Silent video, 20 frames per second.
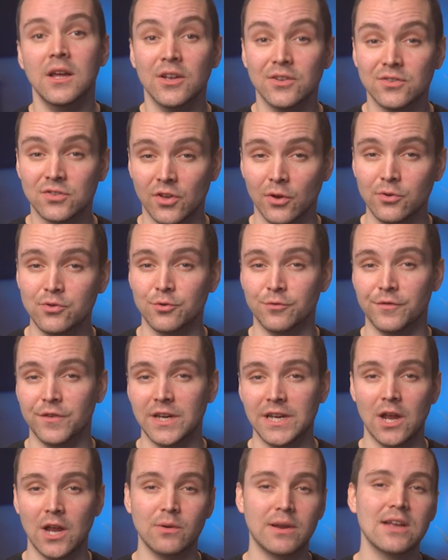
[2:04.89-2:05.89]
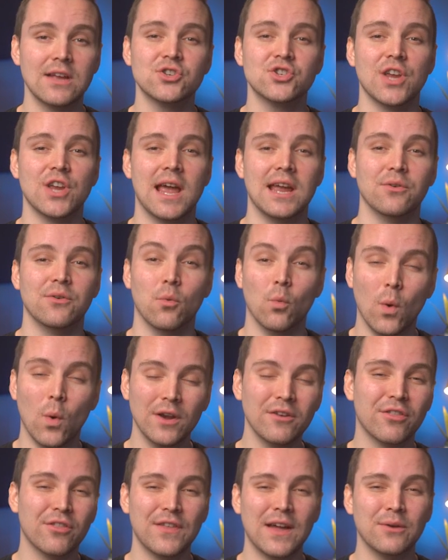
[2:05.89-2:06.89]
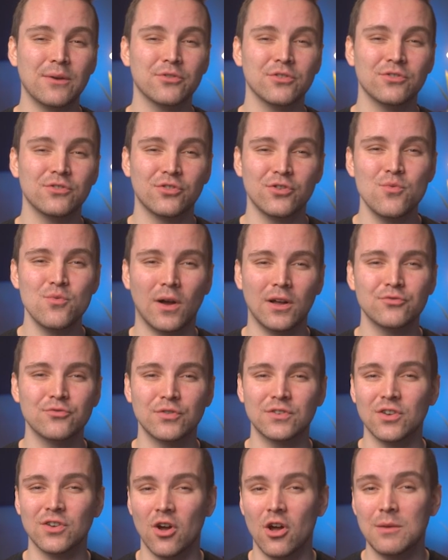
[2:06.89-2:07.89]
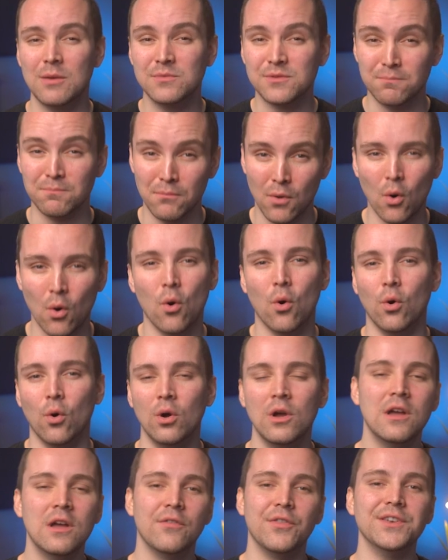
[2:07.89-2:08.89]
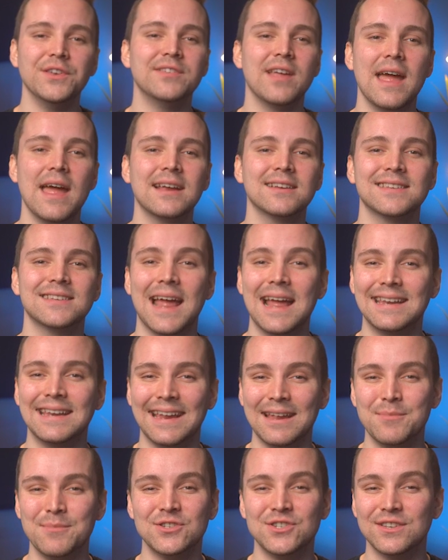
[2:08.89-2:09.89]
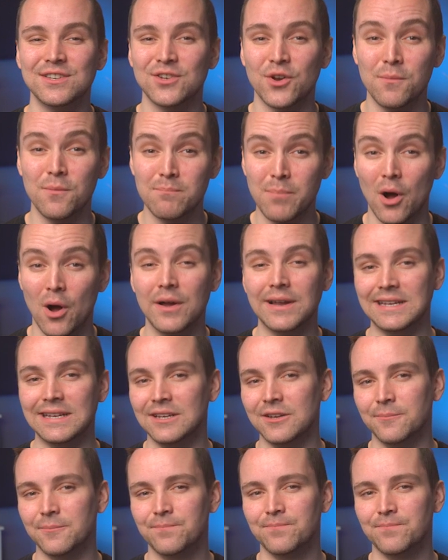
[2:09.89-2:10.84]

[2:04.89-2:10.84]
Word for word: Social video gets shared one thousand two hundred times more than text and images combined.